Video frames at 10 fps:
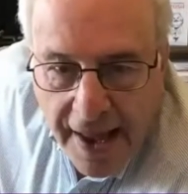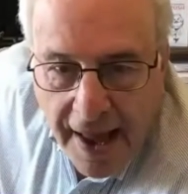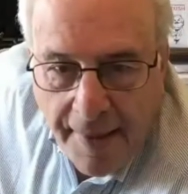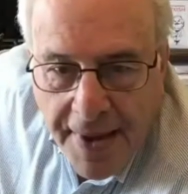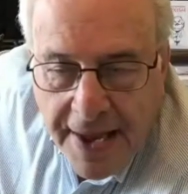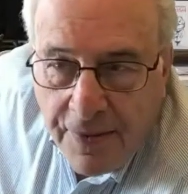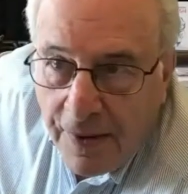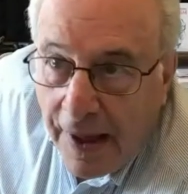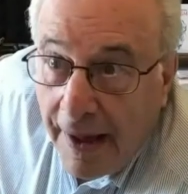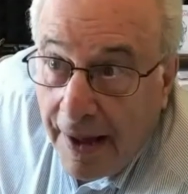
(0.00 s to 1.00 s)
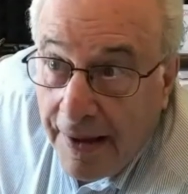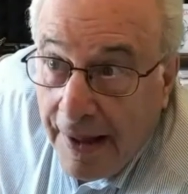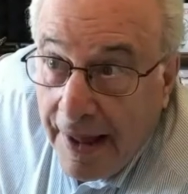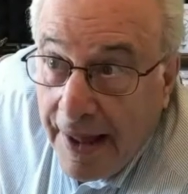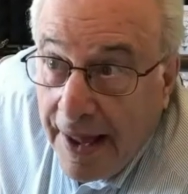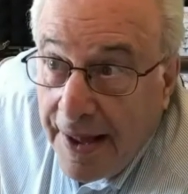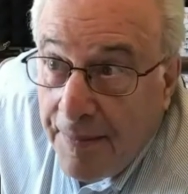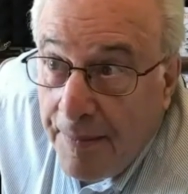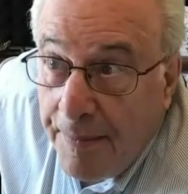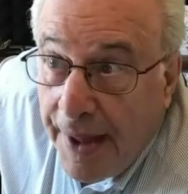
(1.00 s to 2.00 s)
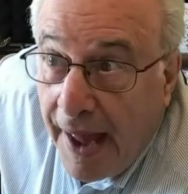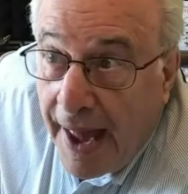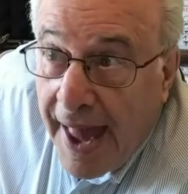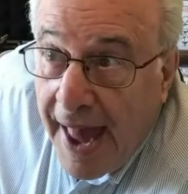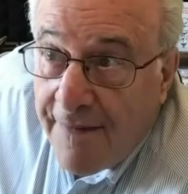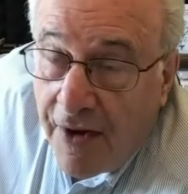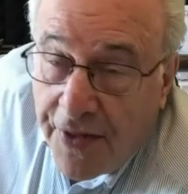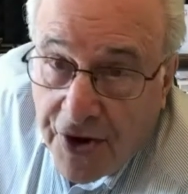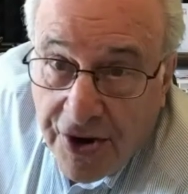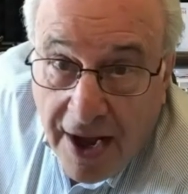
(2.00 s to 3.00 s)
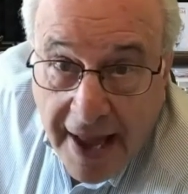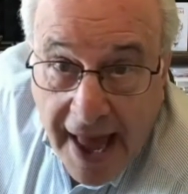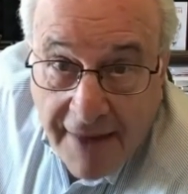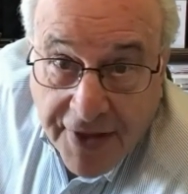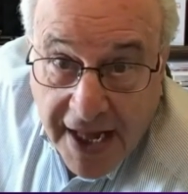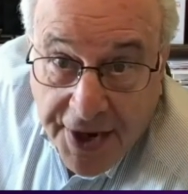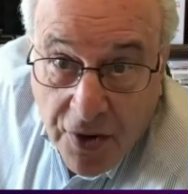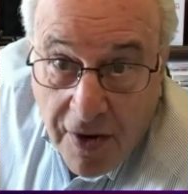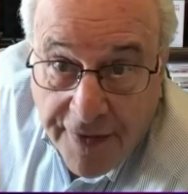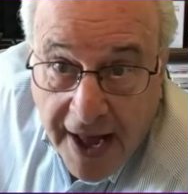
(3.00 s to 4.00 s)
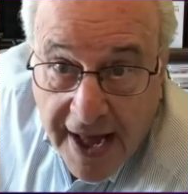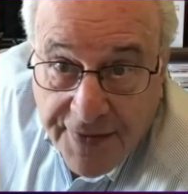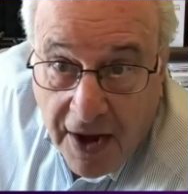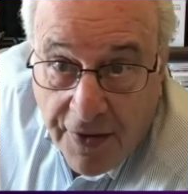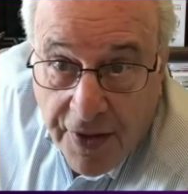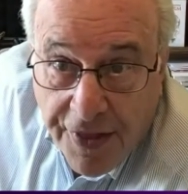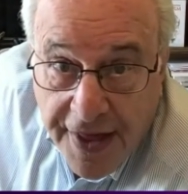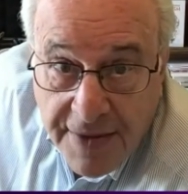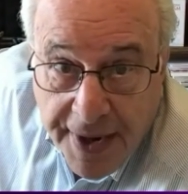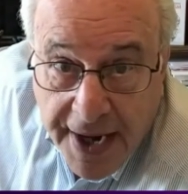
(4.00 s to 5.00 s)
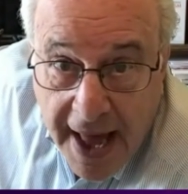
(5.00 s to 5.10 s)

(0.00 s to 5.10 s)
I mean, I have to get off. I have other things.